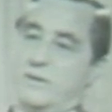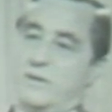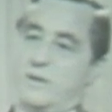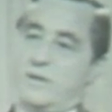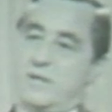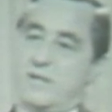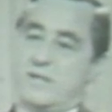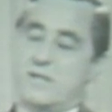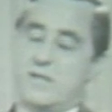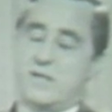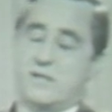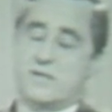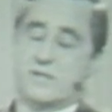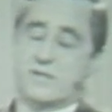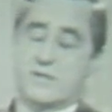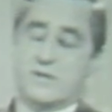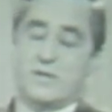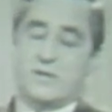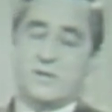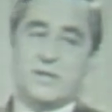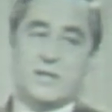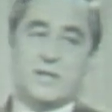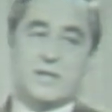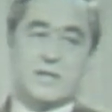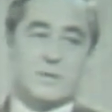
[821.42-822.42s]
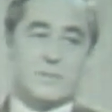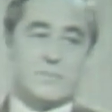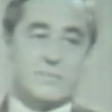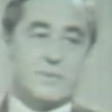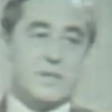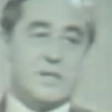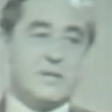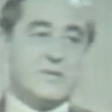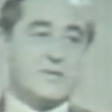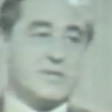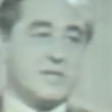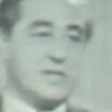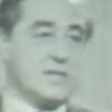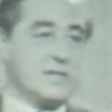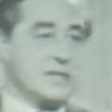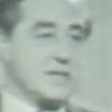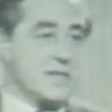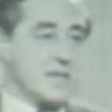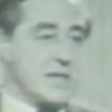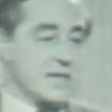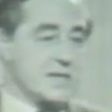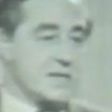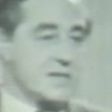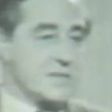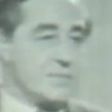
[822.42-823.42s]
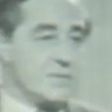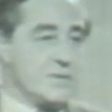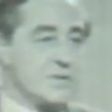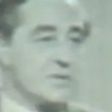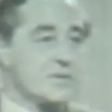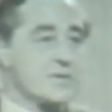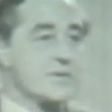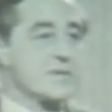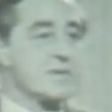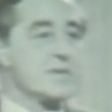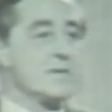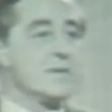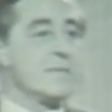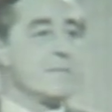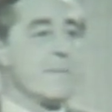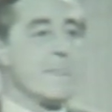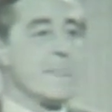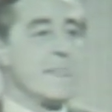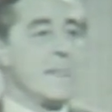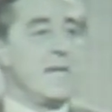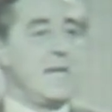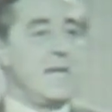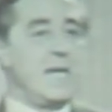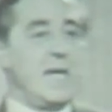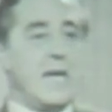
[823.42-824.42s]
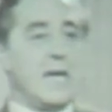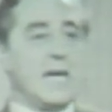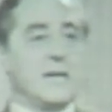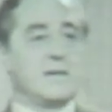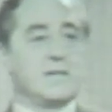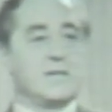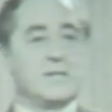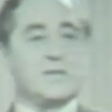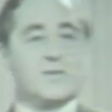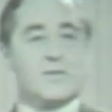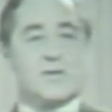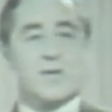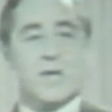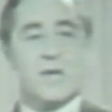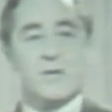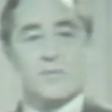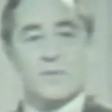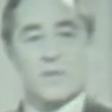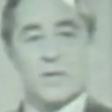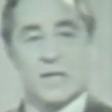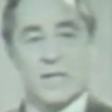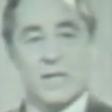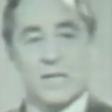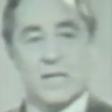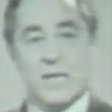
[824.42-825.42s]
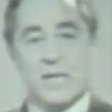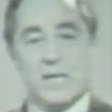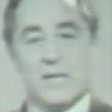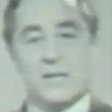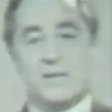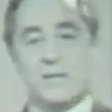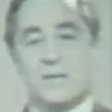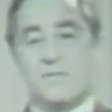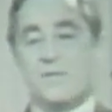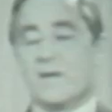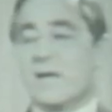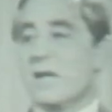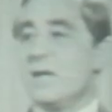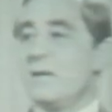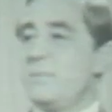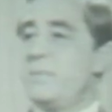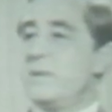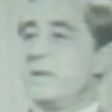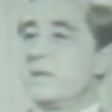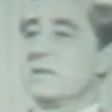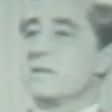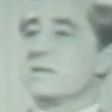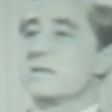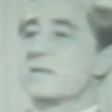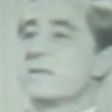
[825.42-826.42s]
approach in textbooks and in generally developing the